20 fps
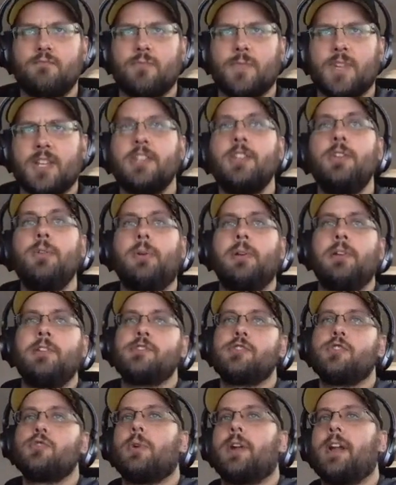You can
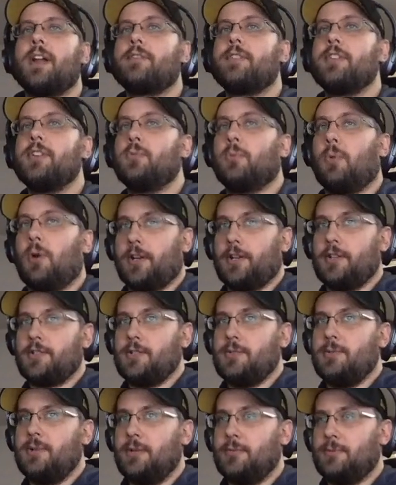do whatever you want to
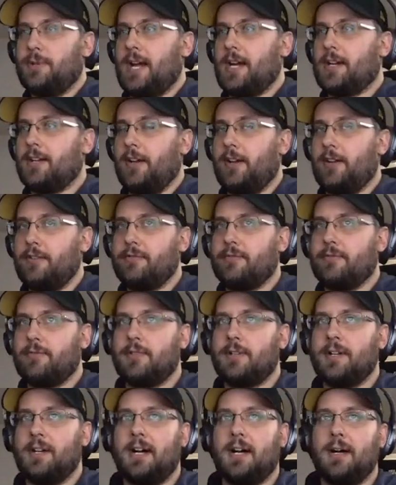do in React Native.
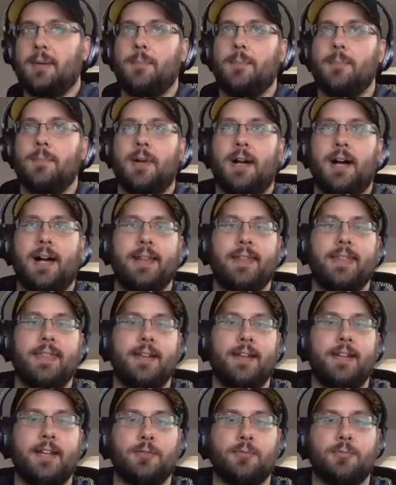I
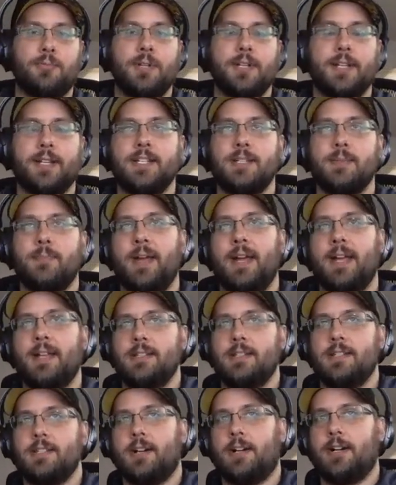think it really
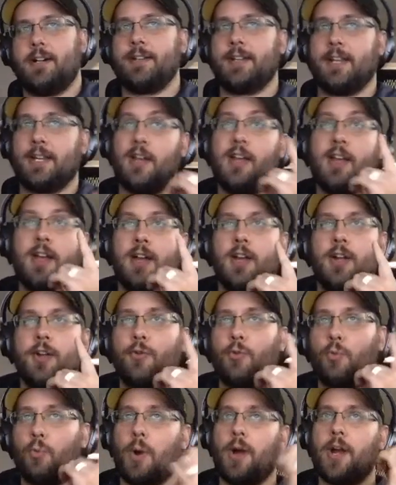depends on like
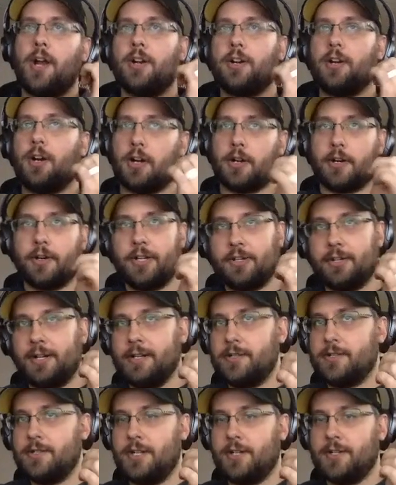where are your
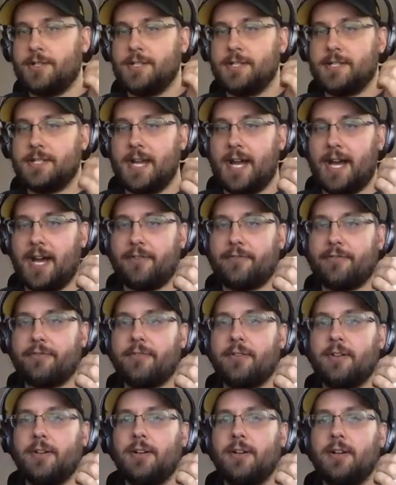engineers and staff?
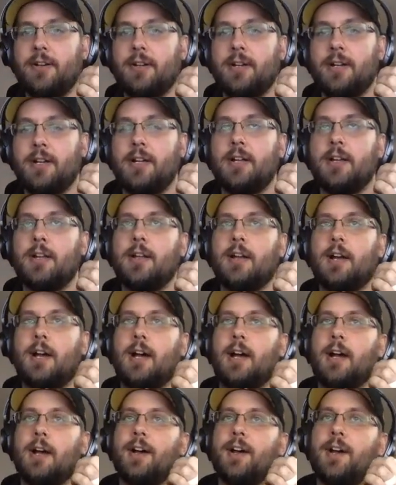
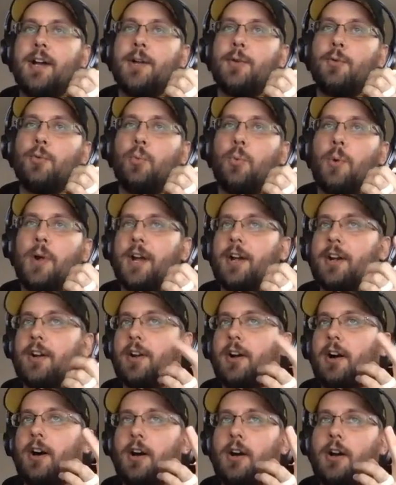
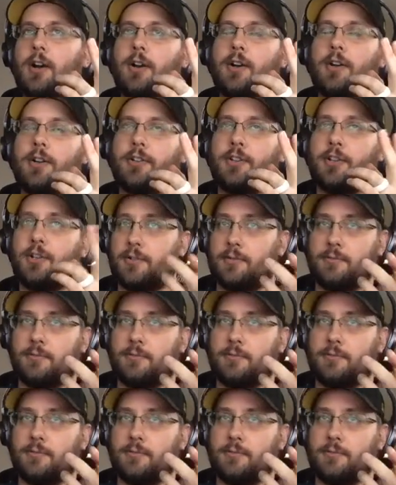Where are your